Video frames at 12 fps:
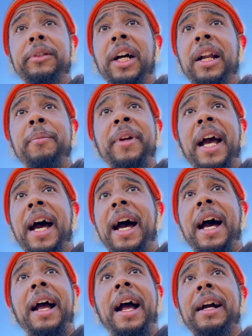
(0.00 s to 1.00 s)
You know what I mean?
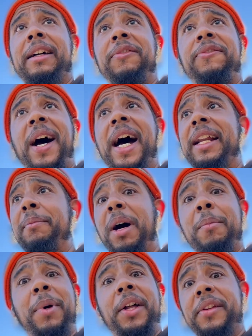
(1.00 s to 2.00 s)
I confide
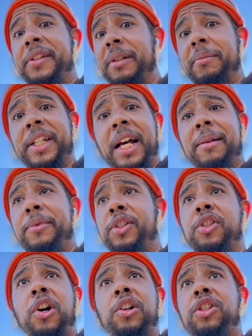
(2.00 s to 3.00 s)
in my mother
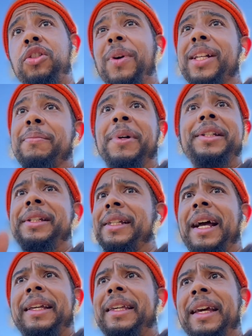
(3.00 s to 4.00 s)
sometimes to talk to as much
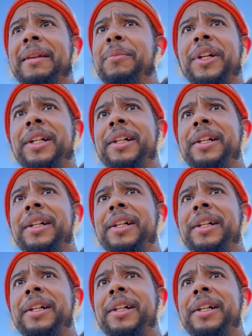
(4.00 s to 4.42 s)
as I can,